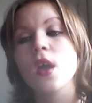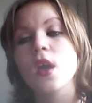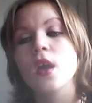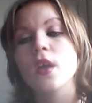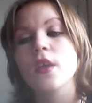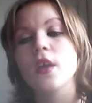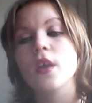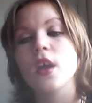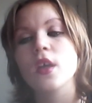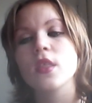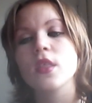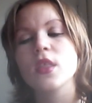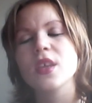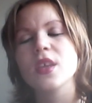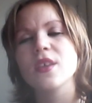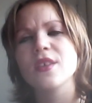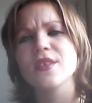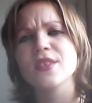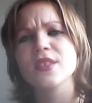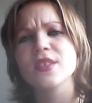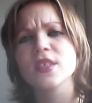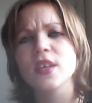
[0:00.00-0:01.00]
I
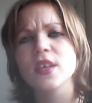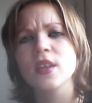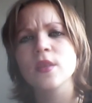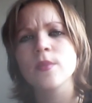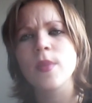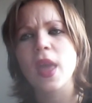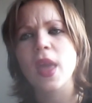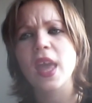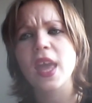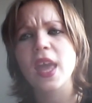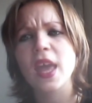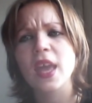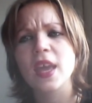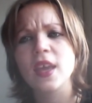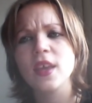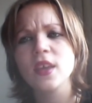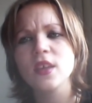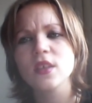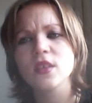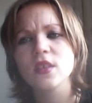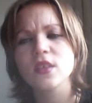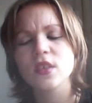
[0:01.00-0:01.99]
think Asylum
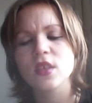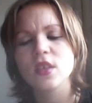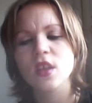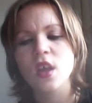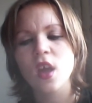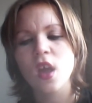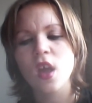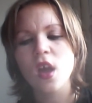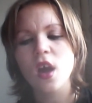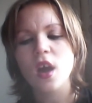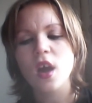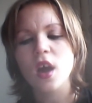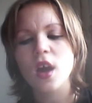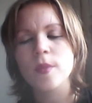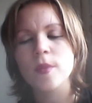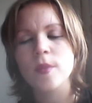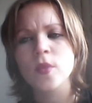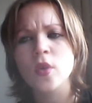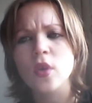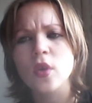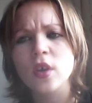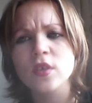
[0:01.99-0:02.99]
8,
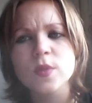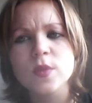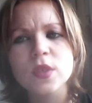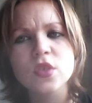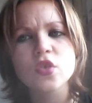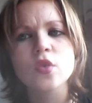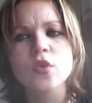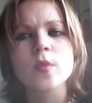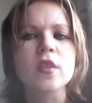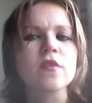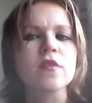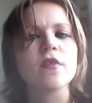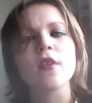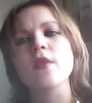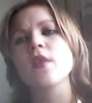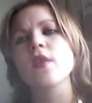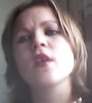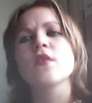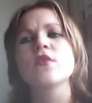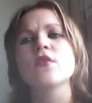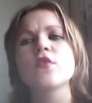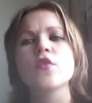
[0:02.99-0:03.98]
I'm not 100% sure about this, I
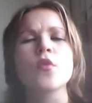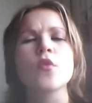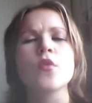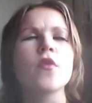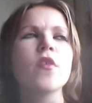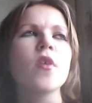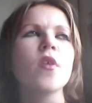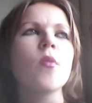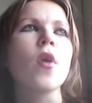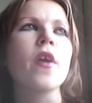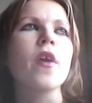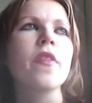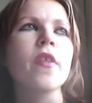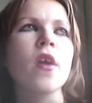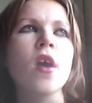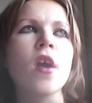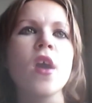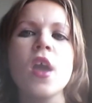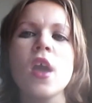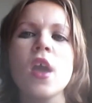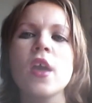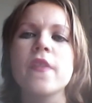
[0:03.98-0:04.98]
think I just saw it somewhere,
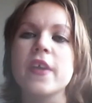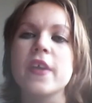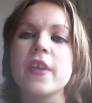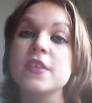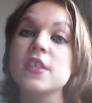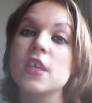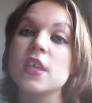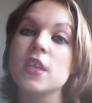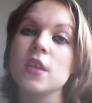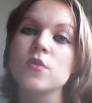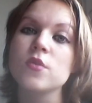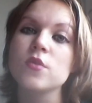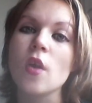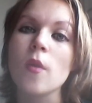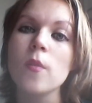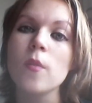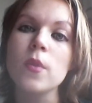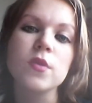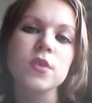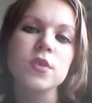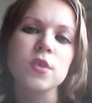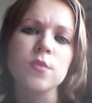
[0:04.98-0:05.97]
that they said he was coming,
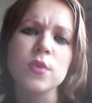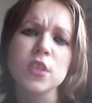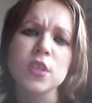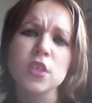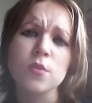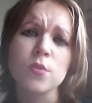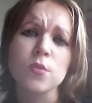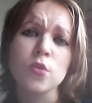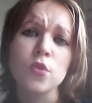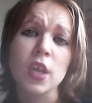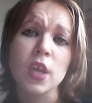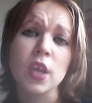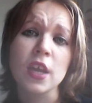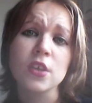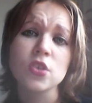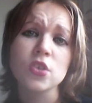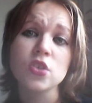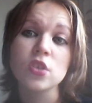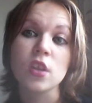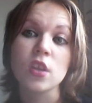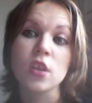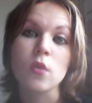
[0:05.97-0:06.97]
but it was a
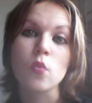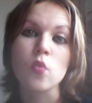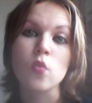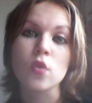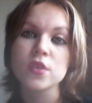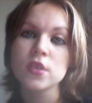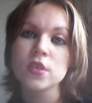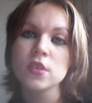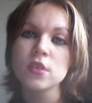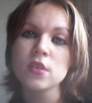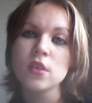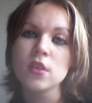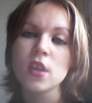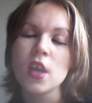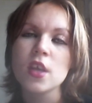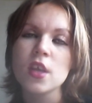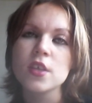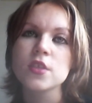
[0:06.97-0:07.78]
miscommunication and he wasn't.